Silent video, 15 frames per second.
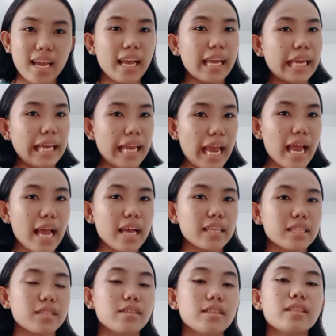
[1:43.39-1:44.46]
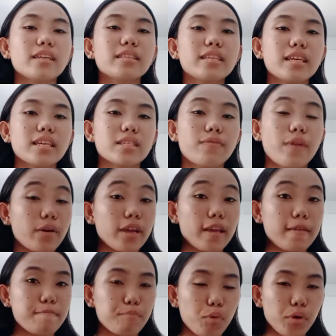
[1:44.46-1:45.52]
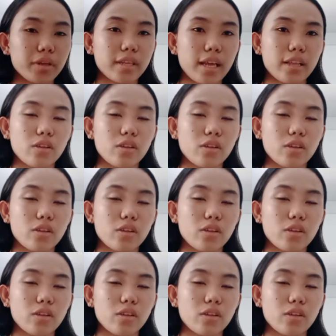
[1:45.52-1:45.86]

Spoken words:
Yes, that is very important.